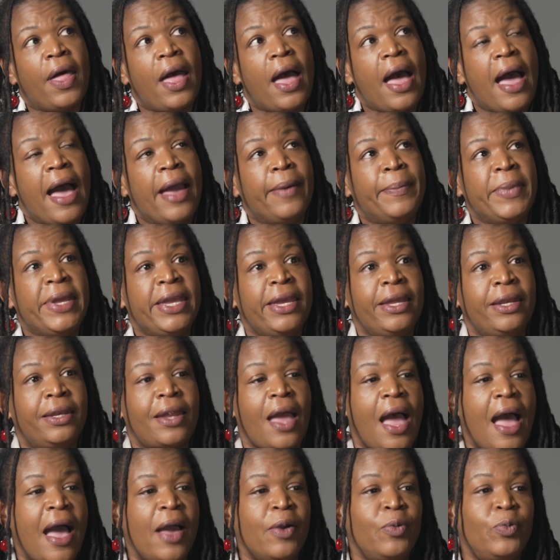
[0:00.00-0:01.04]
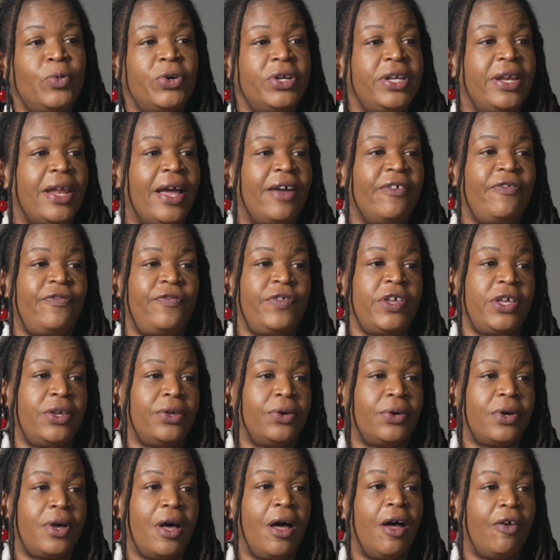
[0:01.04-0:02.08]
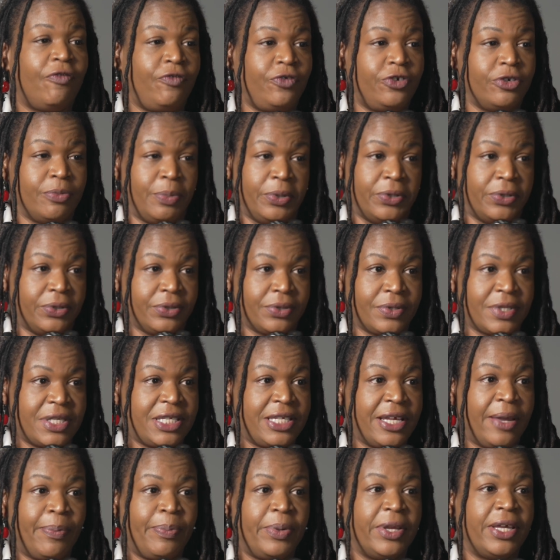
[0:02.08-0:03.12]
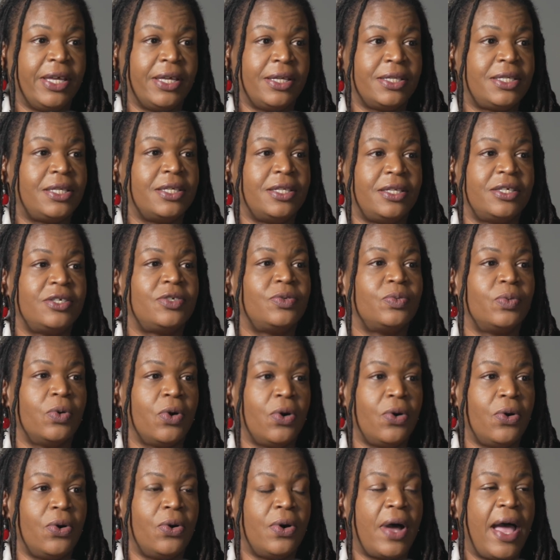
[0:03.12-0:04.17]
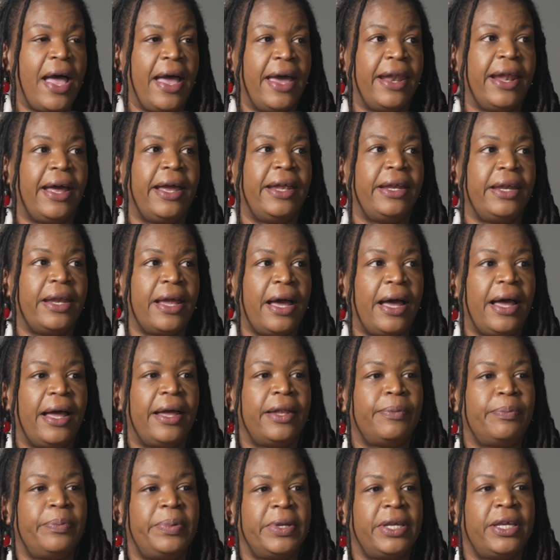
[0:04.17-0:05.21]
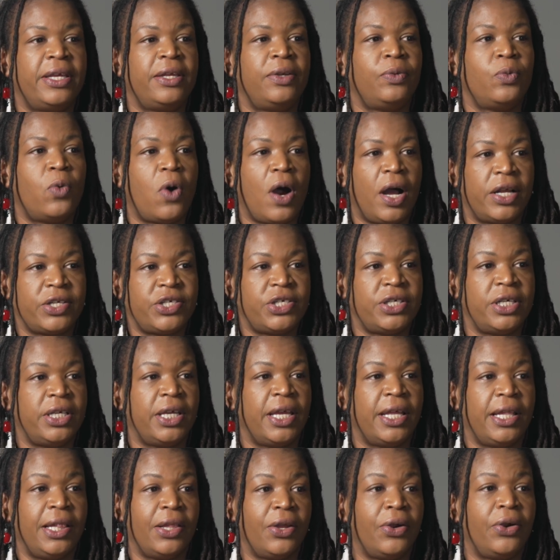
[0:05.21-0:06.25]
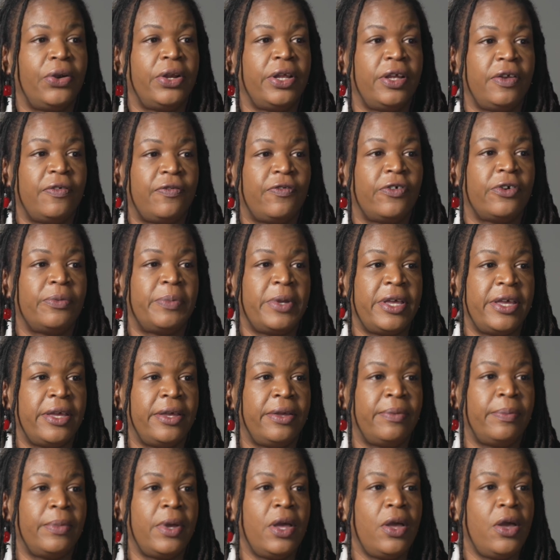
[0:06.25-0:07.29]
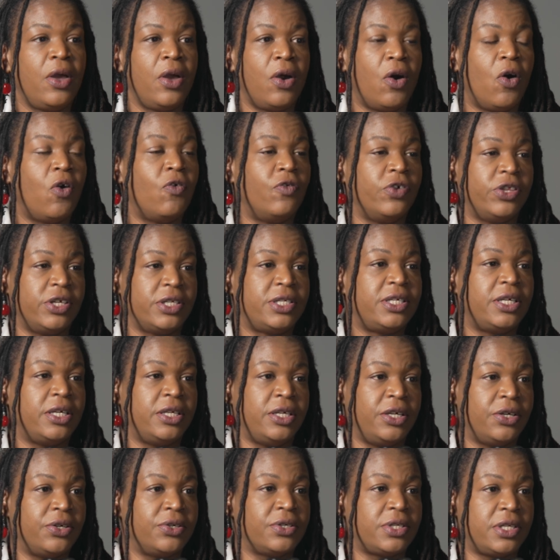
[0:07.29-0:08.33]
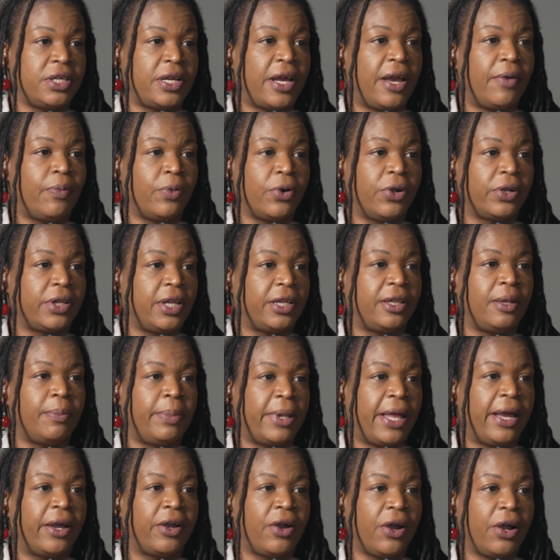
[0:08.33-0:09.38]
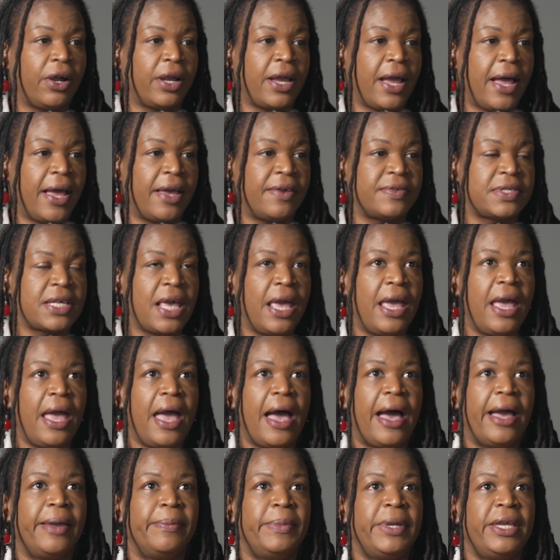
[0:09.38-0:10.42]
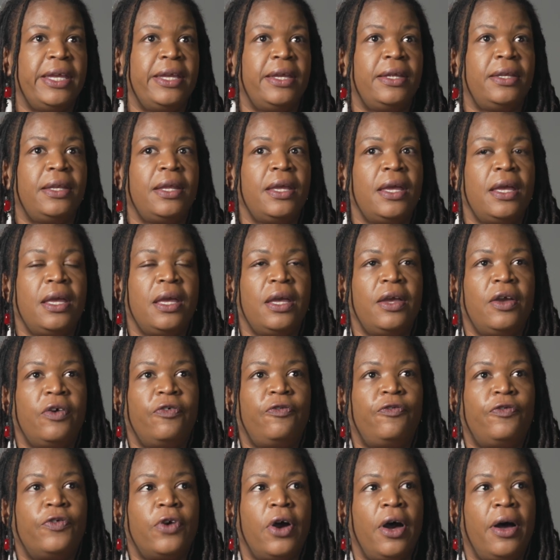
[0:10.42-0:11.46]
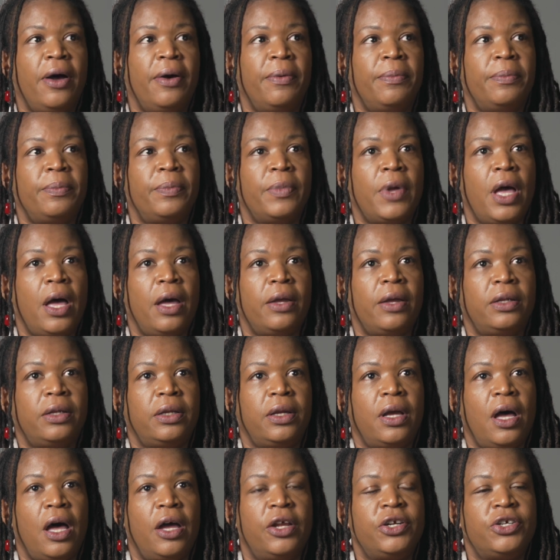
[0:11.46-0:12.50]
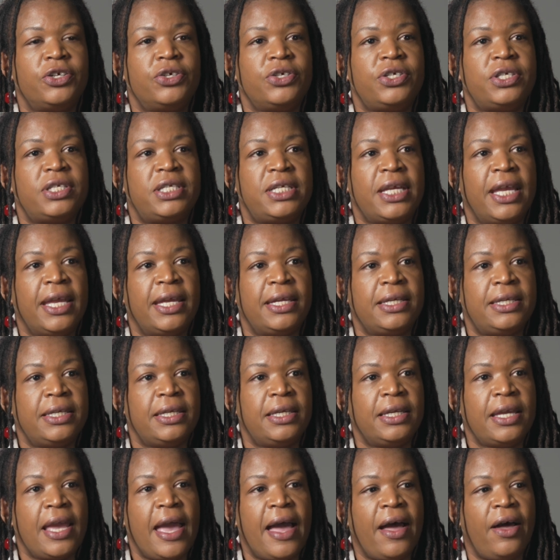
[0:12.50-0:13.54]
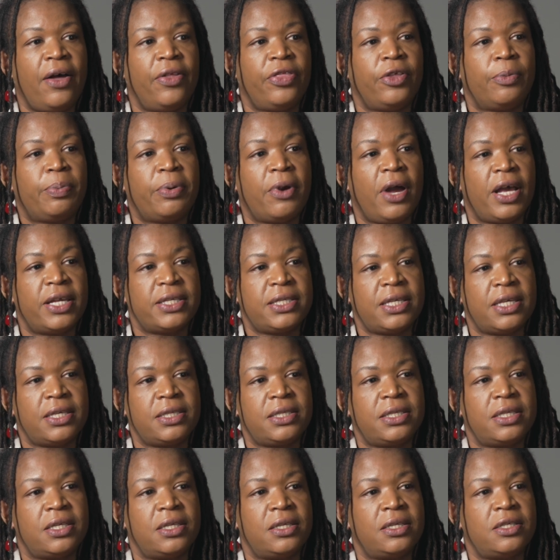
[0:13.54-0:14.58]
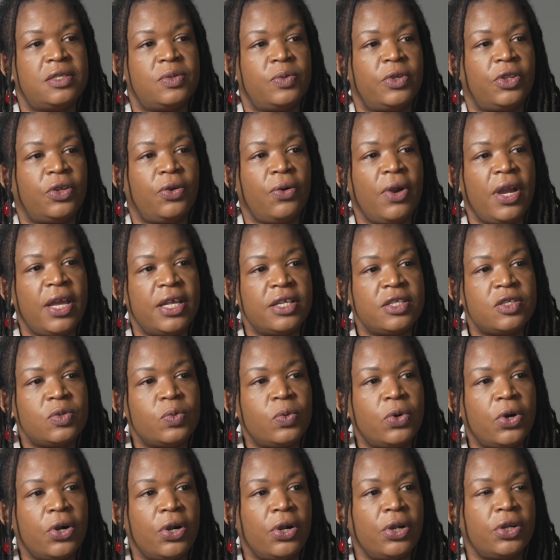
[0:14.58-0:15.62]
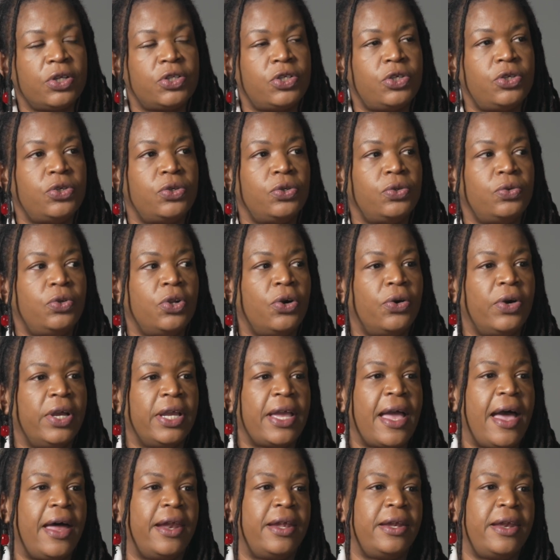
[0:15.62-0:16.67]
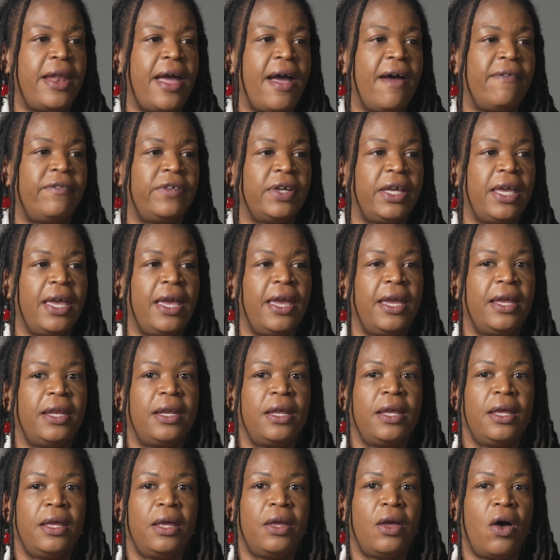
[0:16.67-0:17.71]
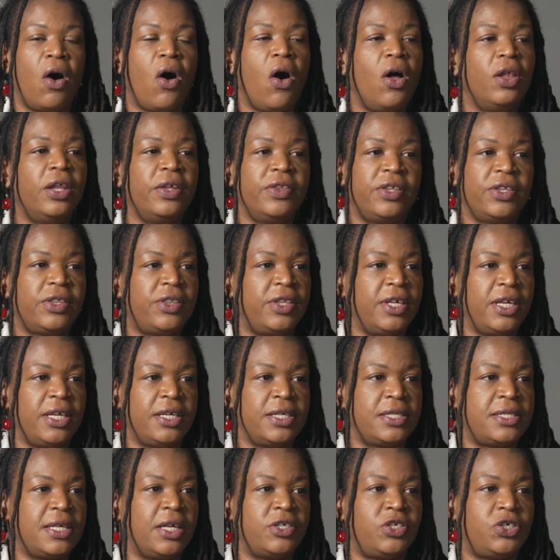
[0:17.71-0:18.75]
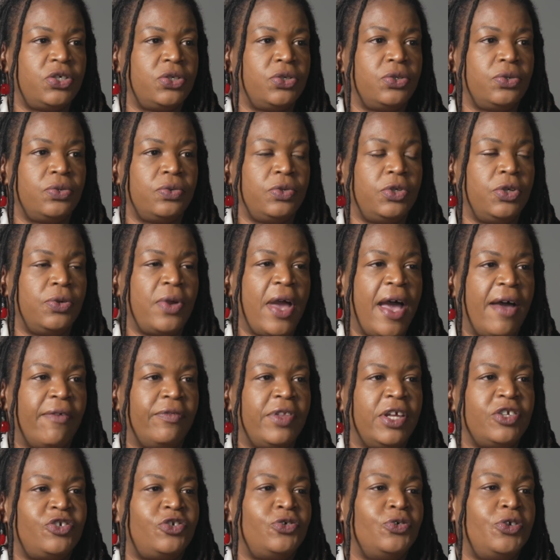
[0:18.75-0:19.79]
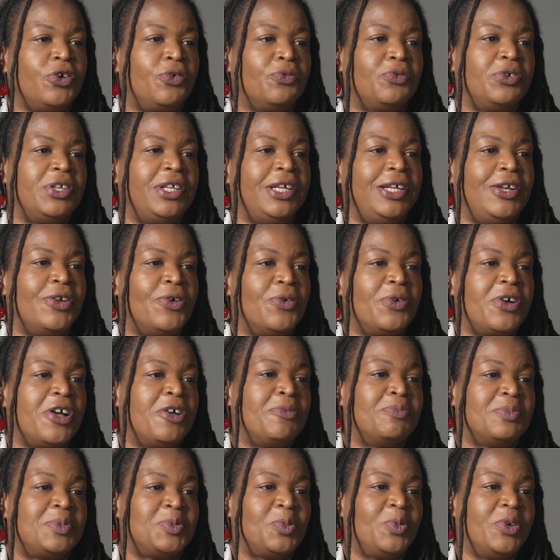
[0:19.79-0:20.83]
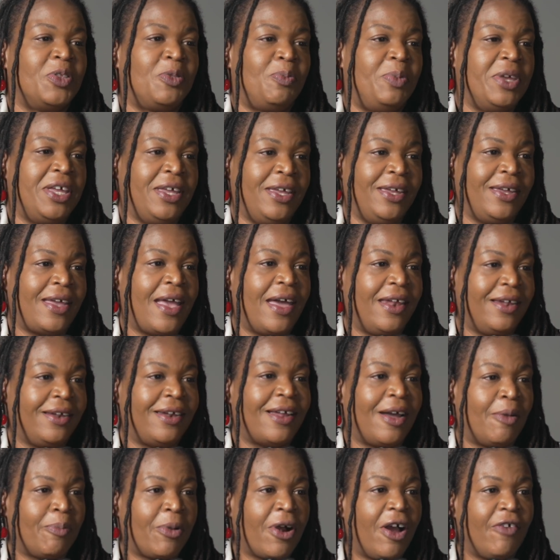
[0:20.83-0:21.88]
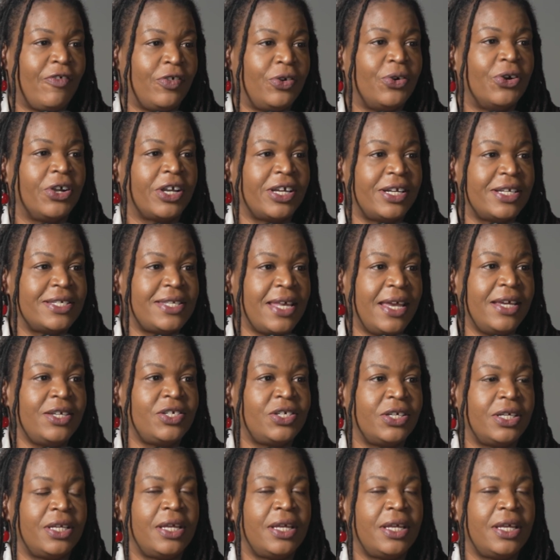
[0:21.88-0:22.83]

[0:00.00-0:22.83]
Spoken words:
I mean, I would not feel comfortable stepping into this role had I not been watching and learning from him over the 10 years that I've worked at the Black Archives. I mean, from understanding how the processes with grants work to knowing how to navigate all of the things that you have that you don't really know comes with being at a nonprofit organization.